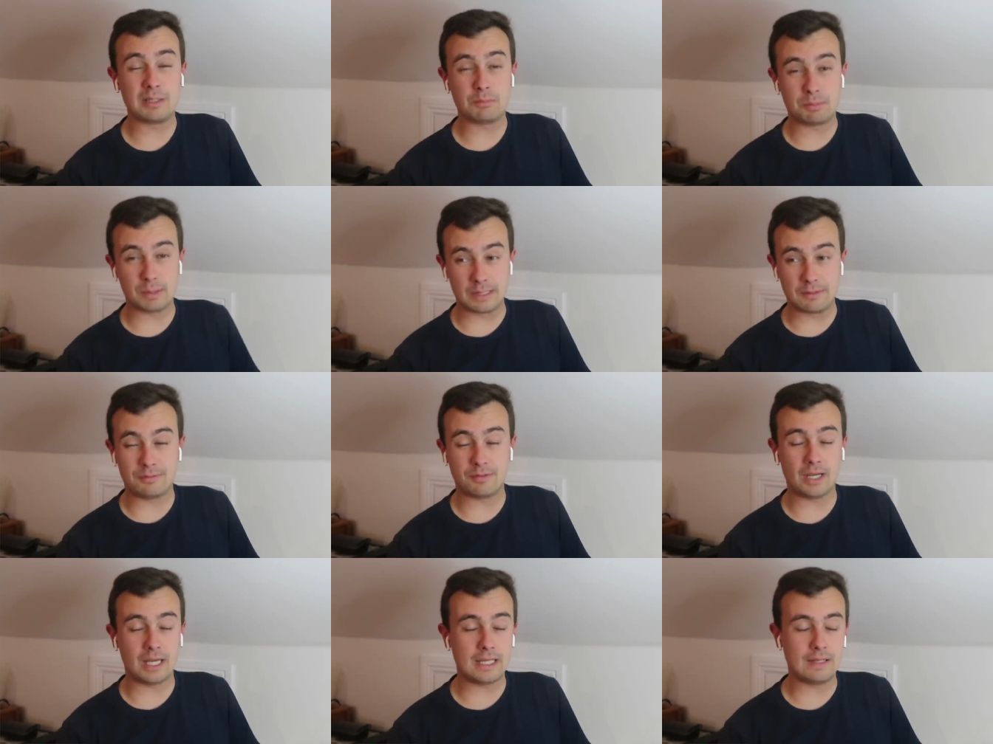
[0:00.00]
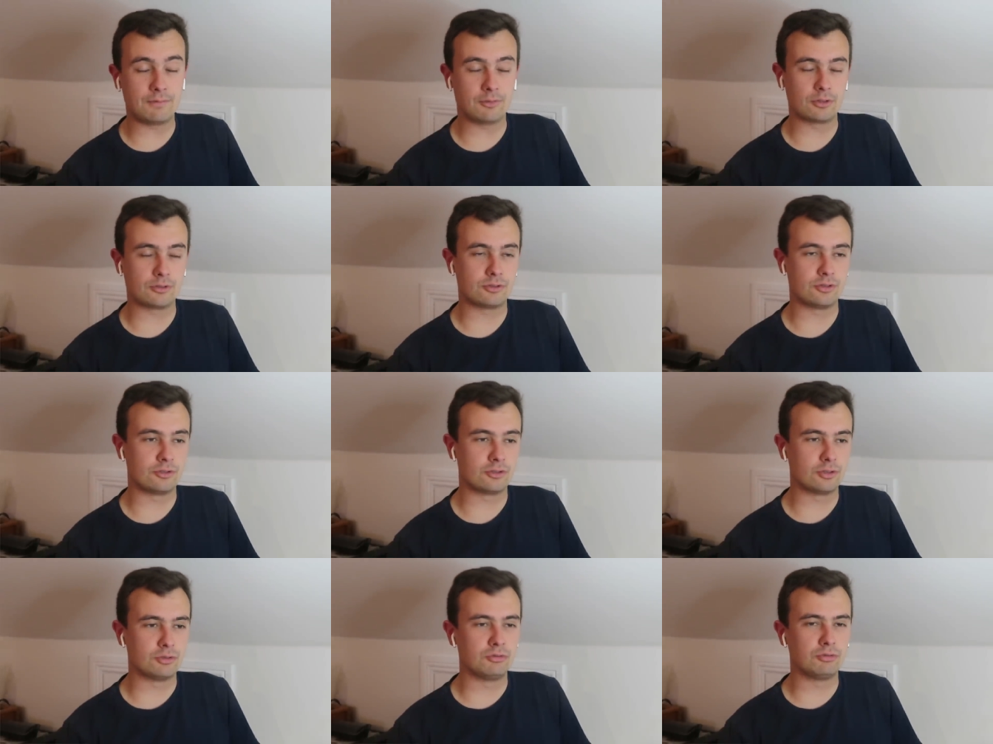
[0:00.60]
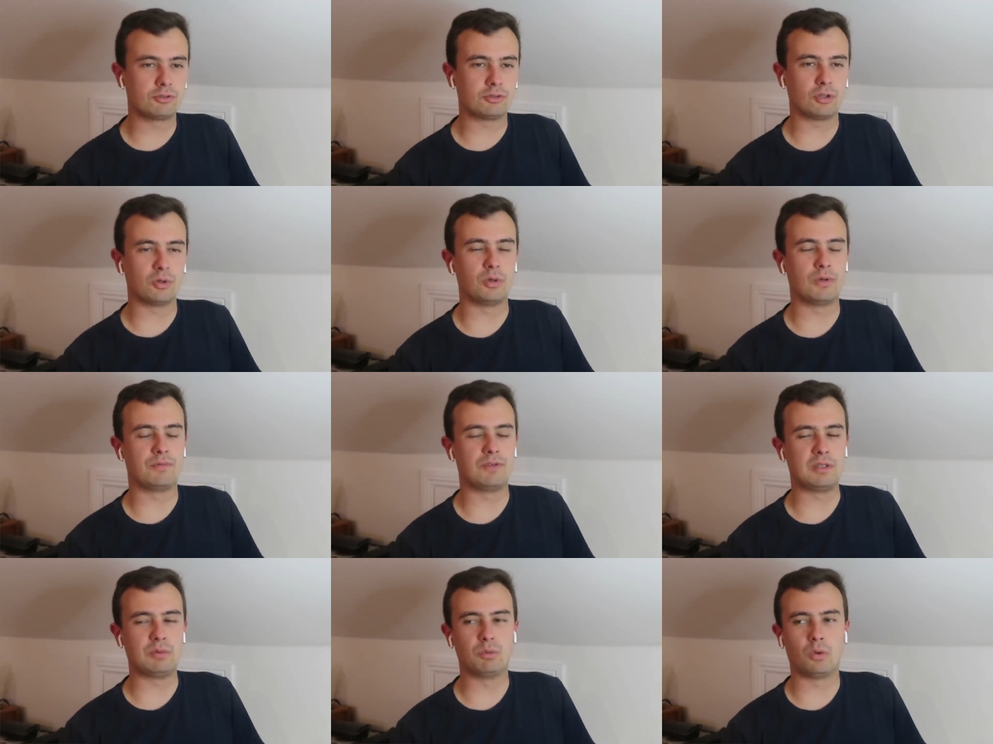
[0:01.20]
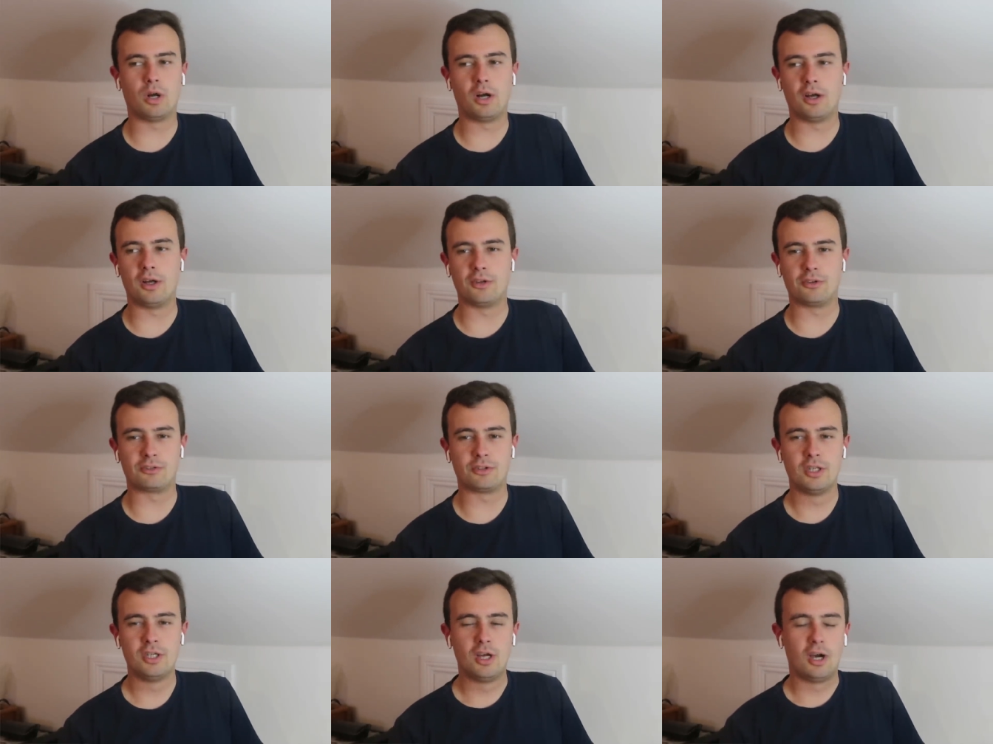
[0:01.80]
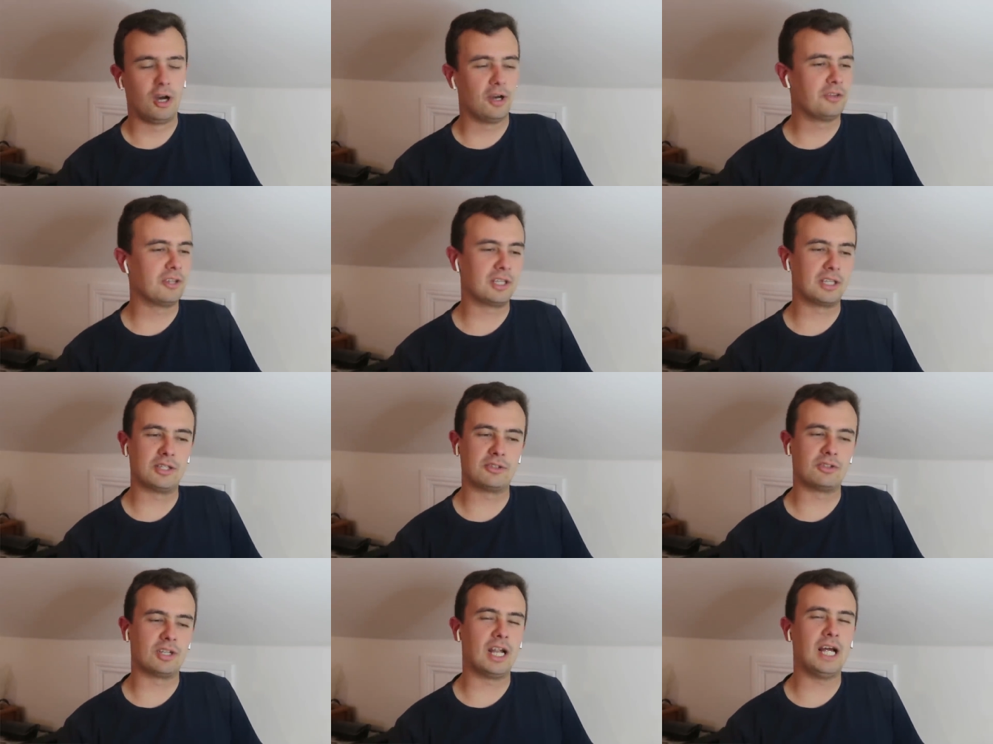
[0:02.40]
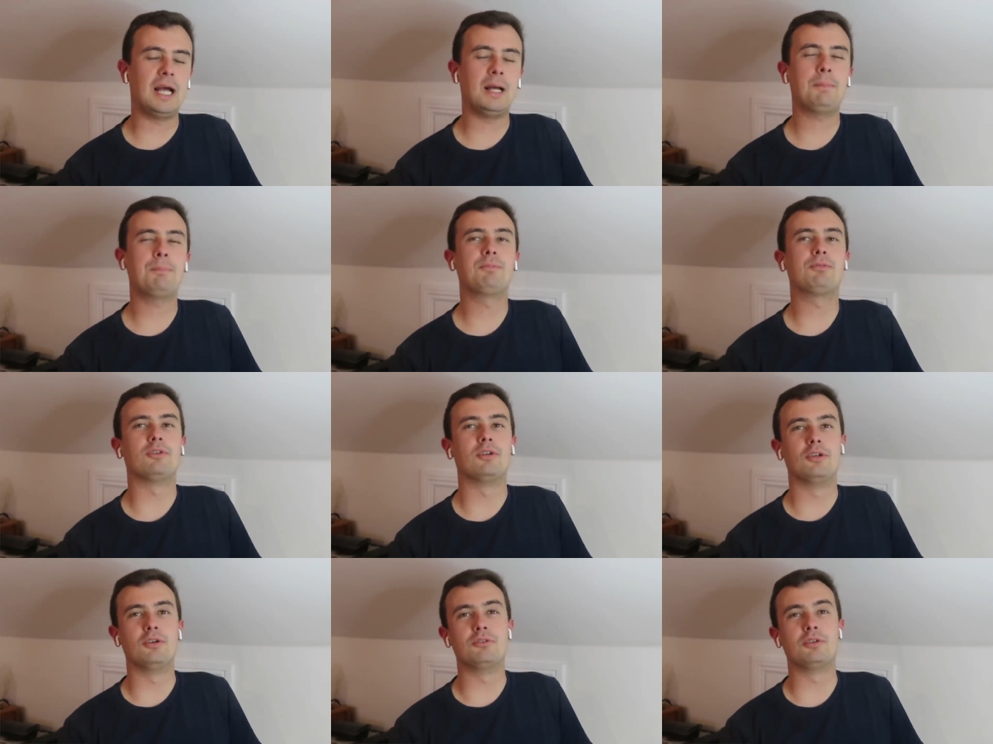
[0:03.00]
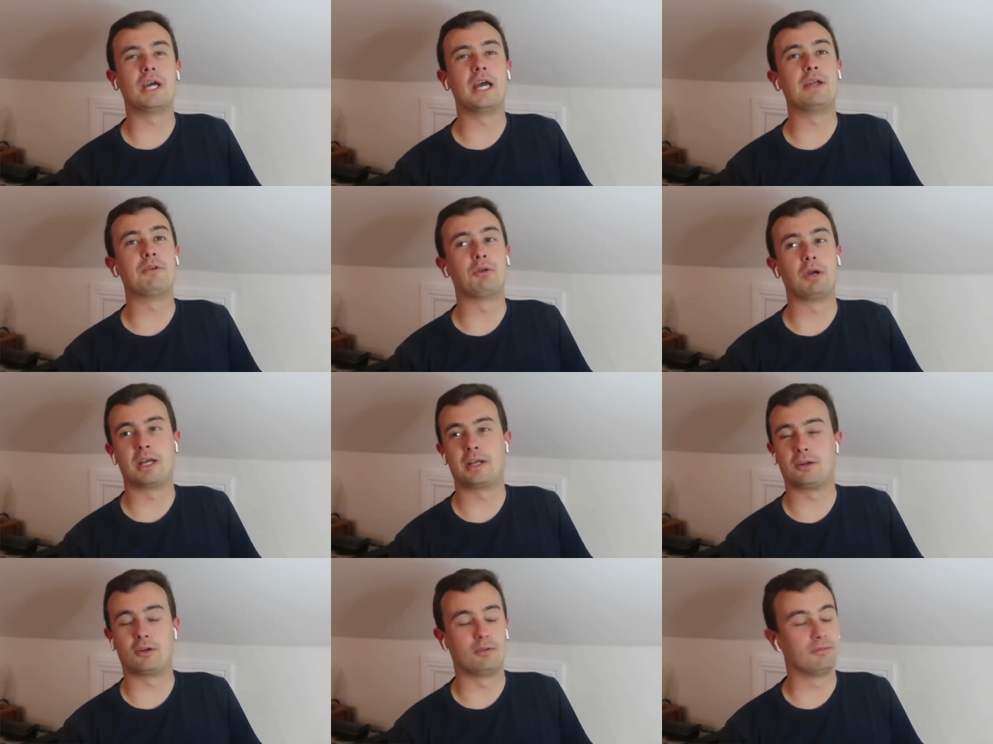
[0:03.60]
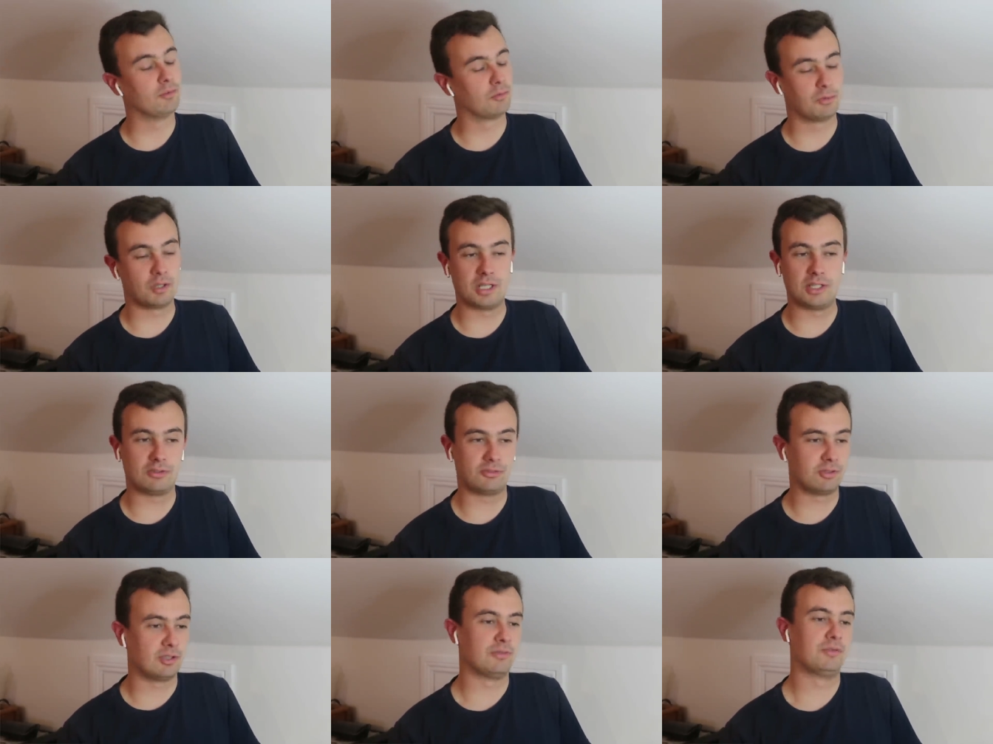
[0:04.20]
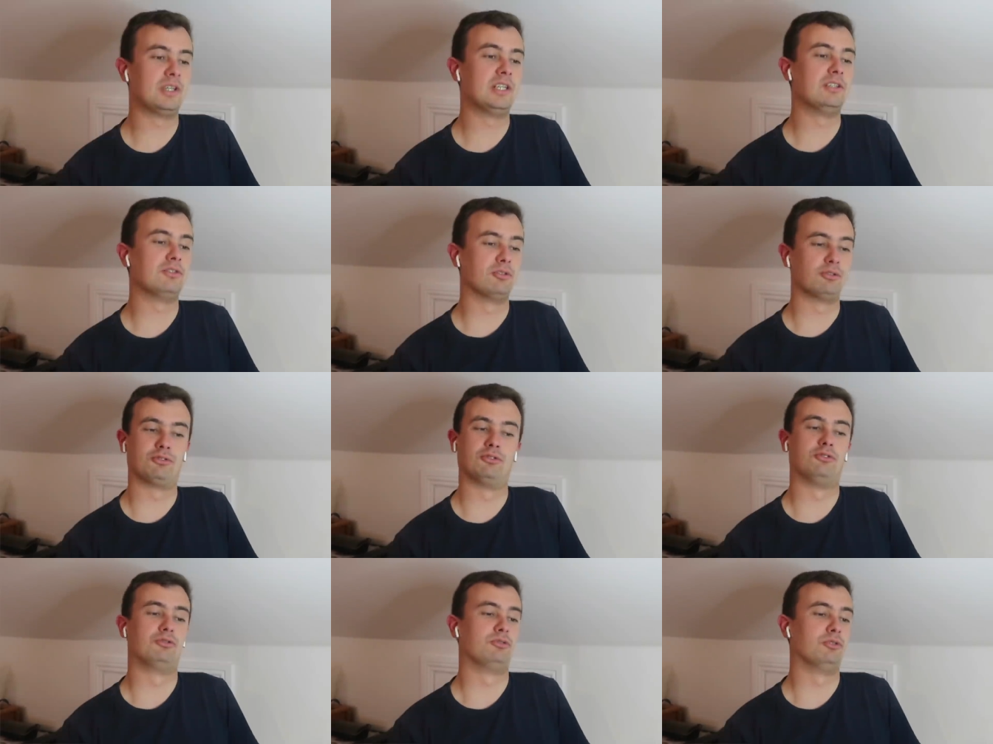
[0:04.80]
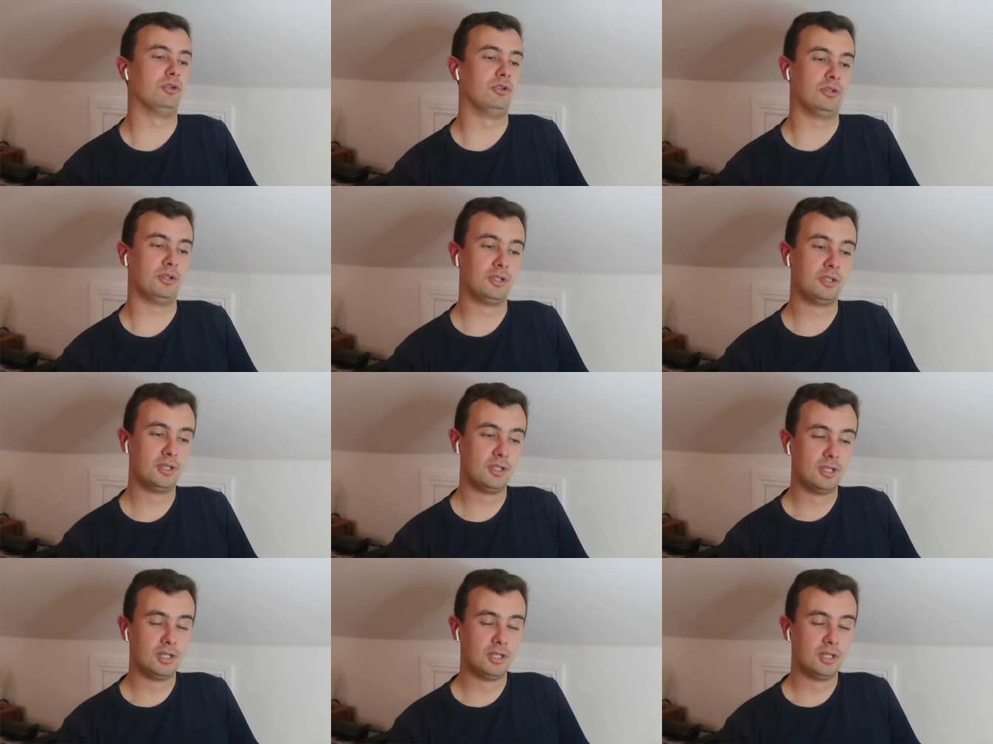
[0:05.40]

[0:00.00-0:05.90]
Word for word: He'd be favoured to do so if he was. I think it's an absolute head wrecker of a race if he doesn't run.